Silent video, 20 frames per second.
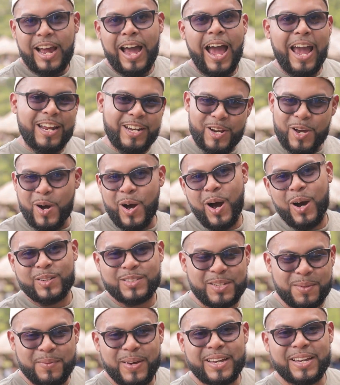I know how
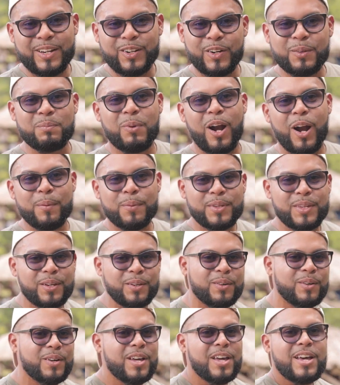to make a good
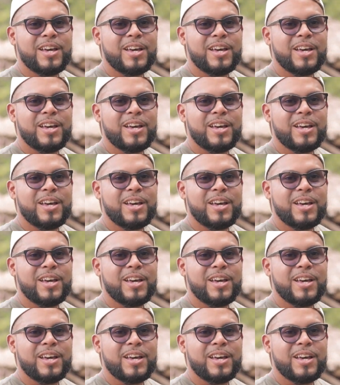barbecue.